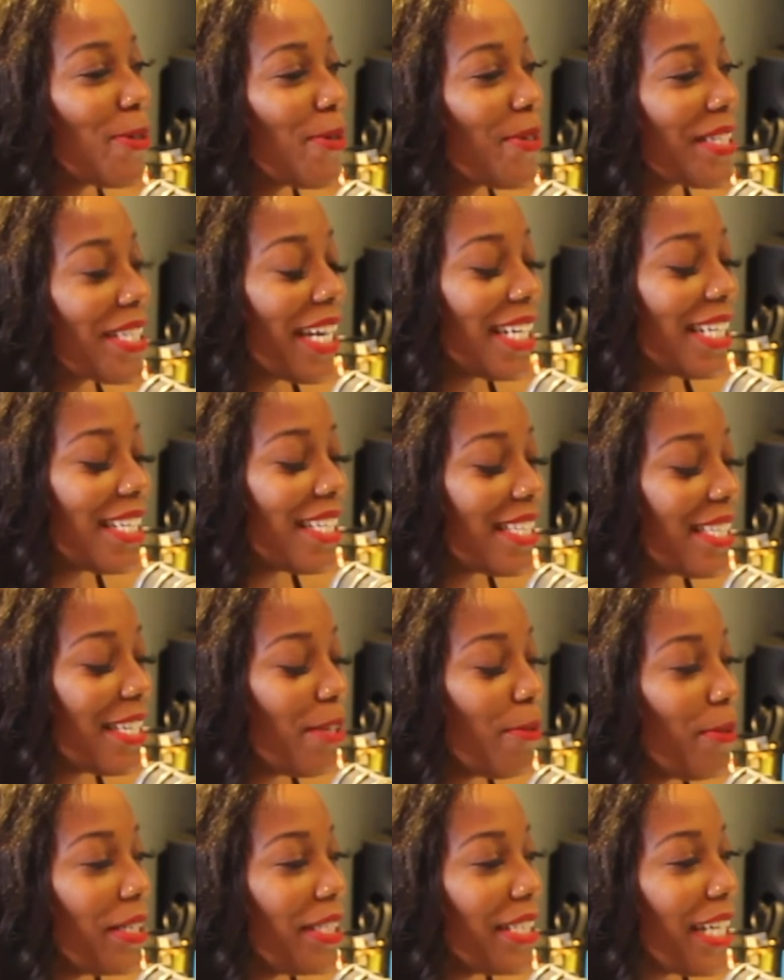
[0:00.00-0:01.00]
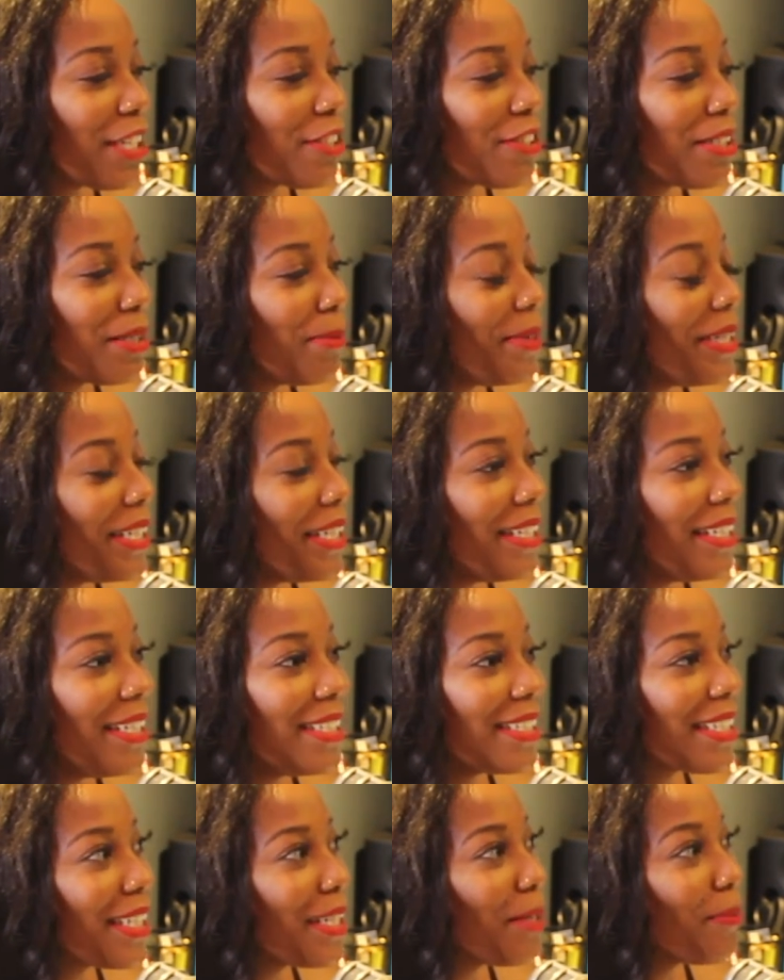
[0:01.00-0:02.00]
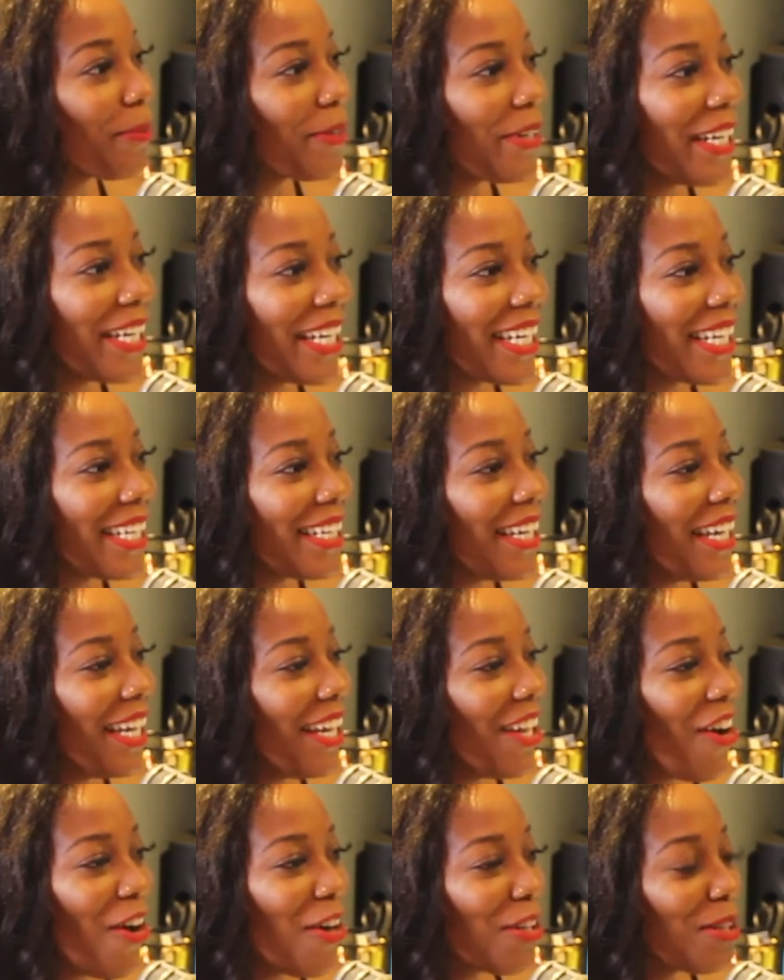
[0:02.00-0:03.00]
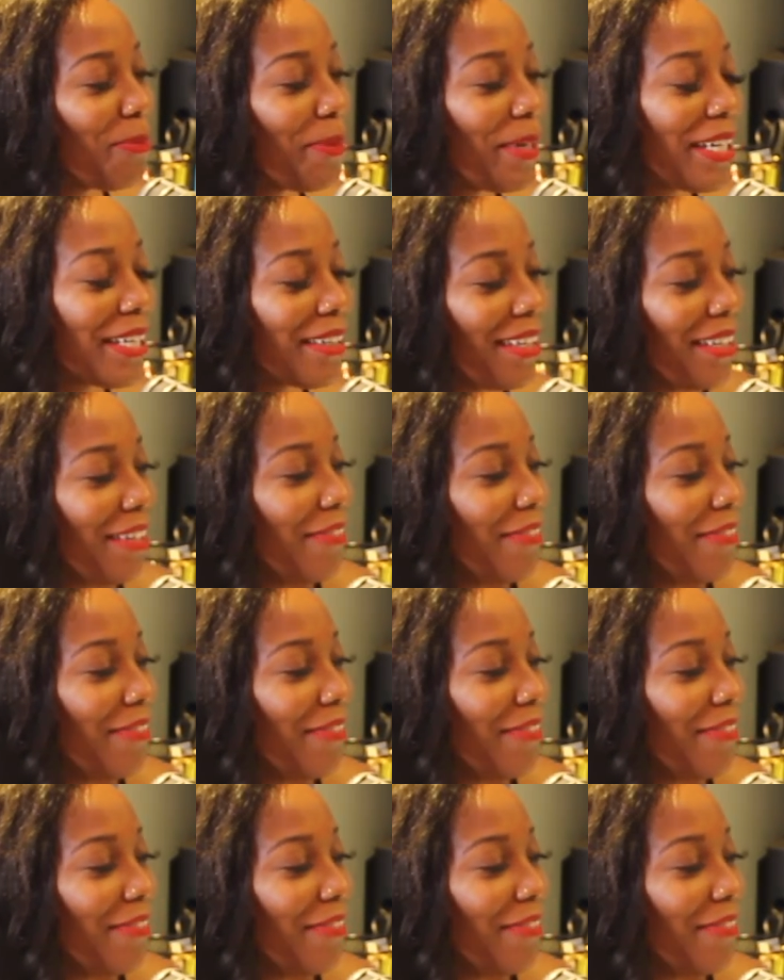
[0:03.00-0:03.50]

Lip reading: so excited to see what Naturally Me is going to bring and all the big.